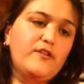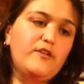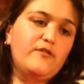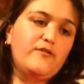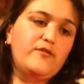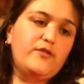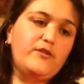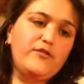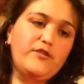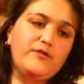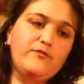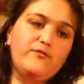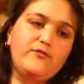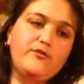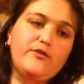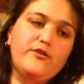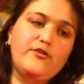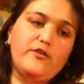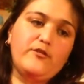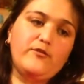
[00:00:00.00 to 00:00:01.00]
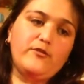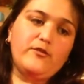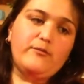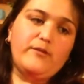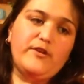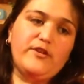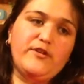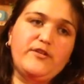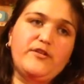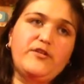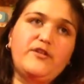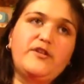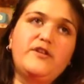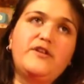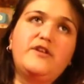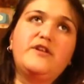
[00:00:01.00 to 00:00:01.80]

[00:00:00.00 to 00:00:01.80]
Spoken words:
of using VoiceOver with